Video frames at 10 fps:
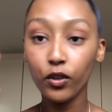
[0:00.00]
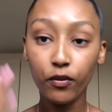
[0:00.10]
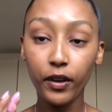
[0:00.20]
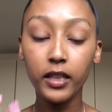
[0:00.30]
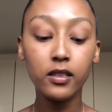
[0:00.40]
for the
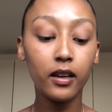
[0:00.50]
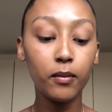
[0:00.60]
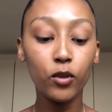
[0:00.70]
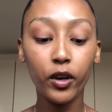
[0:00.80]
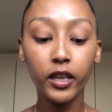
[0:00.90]
face,
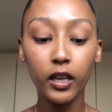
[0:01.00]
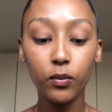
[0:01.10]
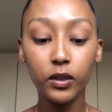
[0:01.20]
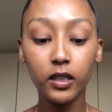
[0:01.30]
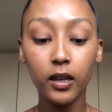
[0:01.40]
I'm going in
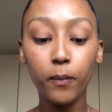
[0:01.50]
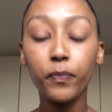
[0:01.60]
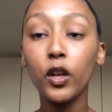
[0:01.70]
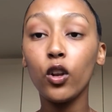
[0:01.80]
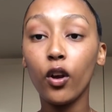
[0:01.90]
with the
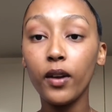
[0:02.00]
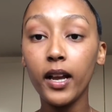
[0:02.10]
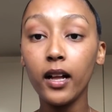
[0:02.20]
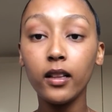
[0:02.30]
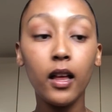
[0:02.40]

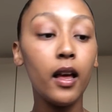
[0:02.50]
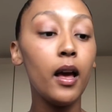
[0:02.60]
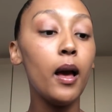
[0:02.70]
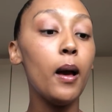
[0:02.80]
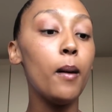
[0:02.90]
L'Oreal
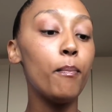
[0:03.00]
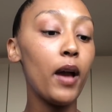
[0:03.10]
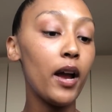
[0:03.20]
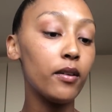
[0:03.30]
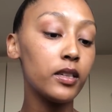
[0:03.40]

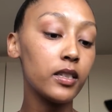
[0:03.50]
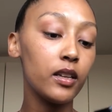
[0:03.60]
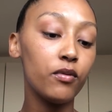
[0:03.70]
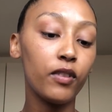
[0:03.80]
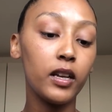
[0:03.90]
Paris
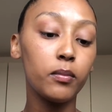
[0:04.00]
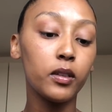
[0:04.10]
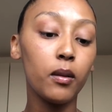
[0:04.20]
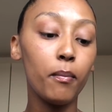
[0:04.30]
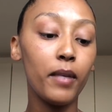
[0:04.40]

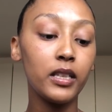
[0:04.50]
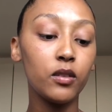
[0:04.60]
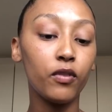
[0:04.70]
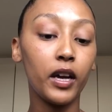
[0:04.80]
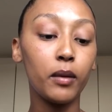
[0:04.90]
Infallible
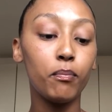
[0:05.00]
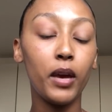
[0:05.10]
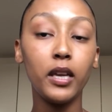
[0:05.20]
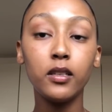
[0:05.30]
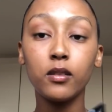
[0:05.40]
Mattifying
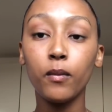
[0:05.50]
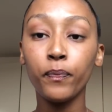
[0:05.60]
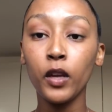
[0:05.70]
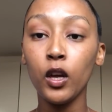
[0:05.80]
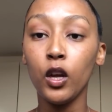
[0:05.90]
Base.
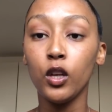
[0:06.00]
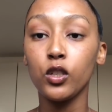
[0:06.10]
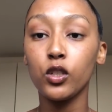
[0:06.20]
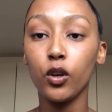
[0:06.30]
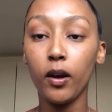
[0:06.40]

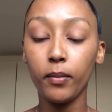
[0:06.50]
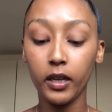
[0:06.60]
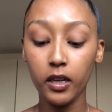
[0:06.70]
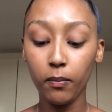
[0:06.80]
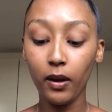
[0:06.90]
So I'm
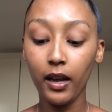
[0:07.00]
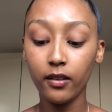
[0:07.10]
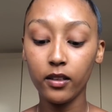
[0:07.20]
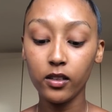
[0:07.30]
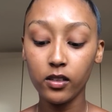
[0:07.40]
gonna apply
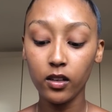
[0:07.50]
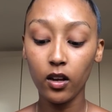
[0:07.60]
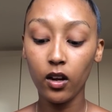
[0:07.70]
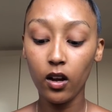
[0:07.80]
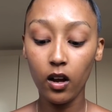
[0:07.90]
this
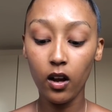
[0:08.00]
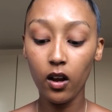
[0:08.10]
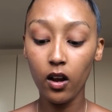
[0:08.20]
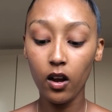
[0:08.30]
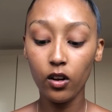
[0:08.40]

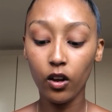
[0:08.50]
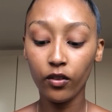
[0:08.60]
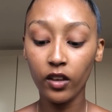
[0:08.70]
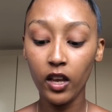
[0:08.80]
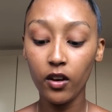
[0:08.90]

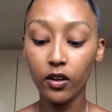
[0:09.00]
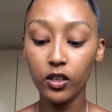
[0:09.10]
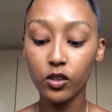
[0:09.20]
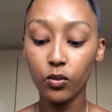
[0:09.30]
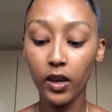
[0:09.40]
along the
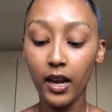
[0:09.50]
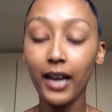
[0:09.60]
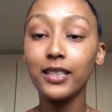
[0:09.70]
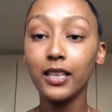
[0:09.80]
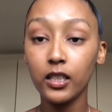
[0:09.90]
areas where
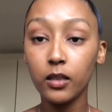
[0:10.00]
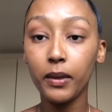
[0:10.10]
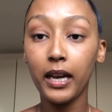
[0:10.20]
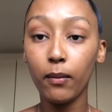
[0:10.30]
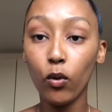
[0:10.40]
I tend to
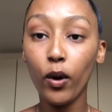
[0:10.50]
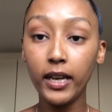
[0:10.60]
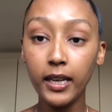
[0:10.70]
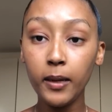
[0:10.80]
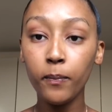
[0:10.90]
become
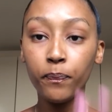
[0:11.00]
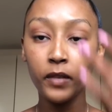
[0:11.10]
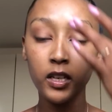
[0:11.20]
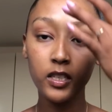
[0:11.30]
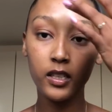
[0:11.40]
oily.
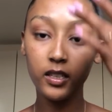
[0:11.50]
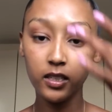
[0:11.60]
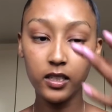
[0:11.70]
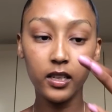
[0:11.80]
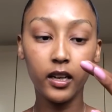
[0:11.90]
So
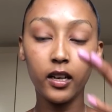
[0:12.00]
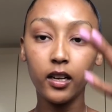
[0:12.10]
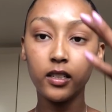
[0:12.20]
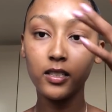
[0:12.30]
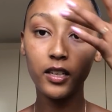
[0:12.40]
this is like
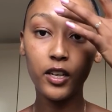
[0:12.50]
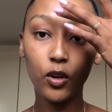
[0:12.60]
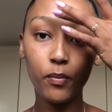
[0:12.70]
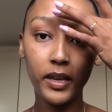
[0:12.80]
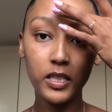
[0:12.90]
a
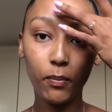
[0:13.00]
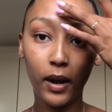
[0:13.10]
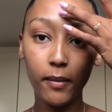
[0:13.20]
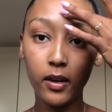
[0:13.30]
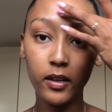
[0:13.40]
silicone based
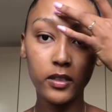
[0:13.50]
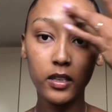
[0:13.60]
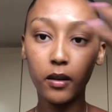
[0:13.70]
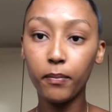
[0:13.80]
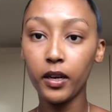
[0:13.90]
primer,
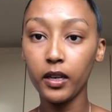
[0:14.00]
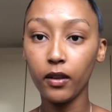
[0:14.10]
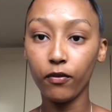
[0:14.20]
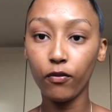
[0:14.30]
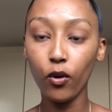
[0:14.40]
so a bit in
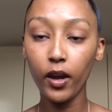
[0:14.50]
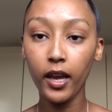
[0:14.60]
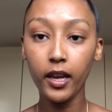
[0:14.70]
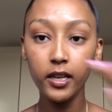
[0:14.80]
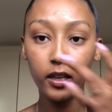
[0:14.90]
the
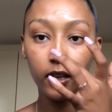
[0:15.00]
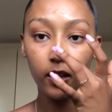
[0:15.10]
forehead,